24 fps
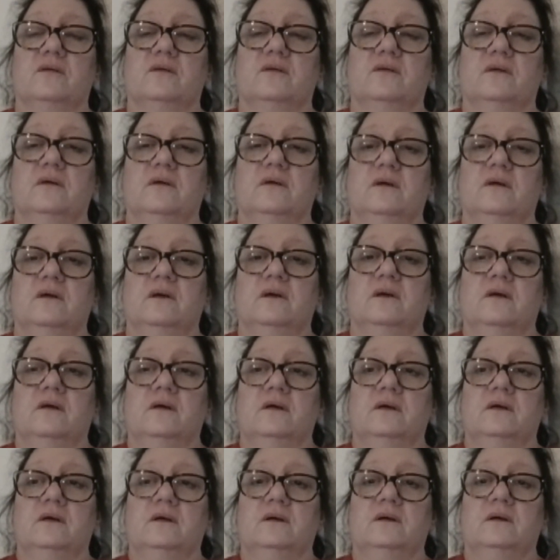
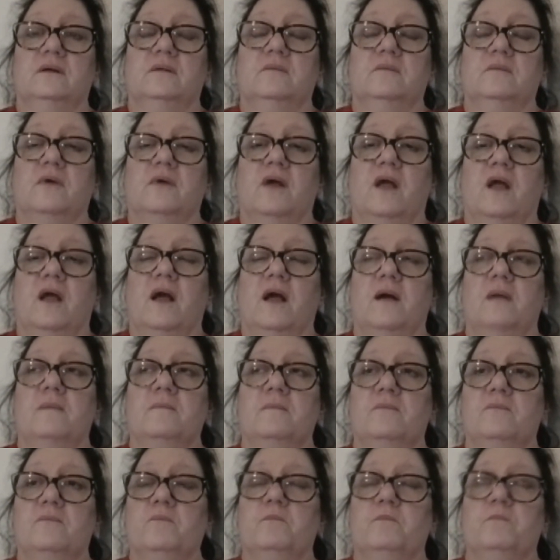
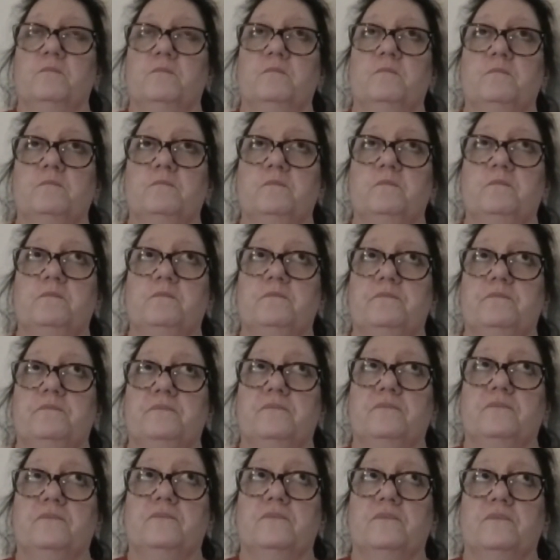
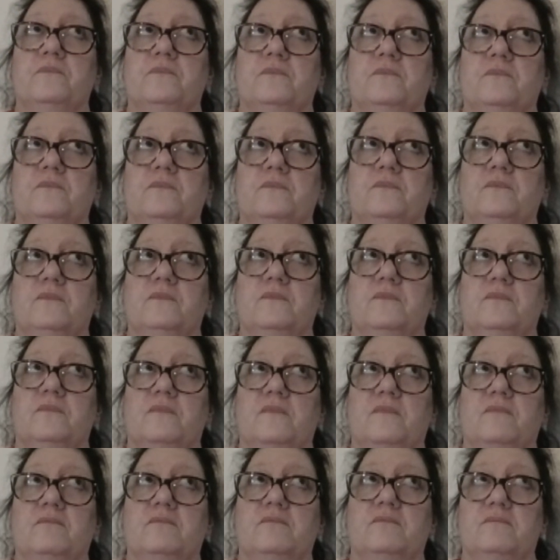
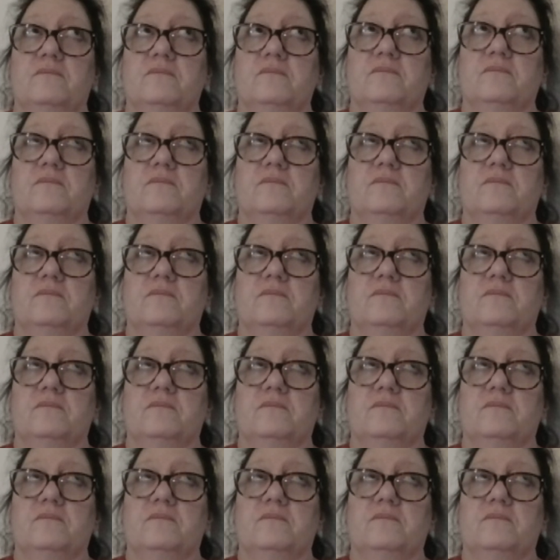[no speech]